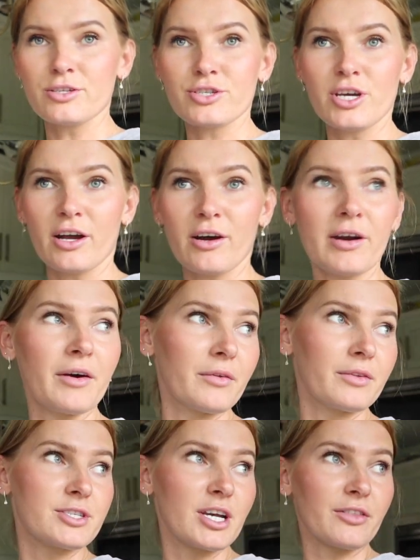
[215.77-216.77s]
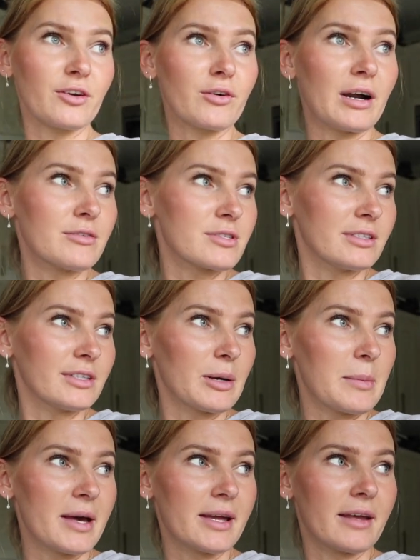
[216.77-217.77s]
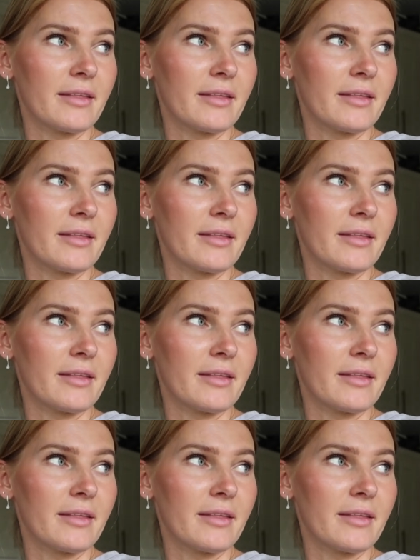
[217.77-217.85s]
Check around, check the grounds a little bit,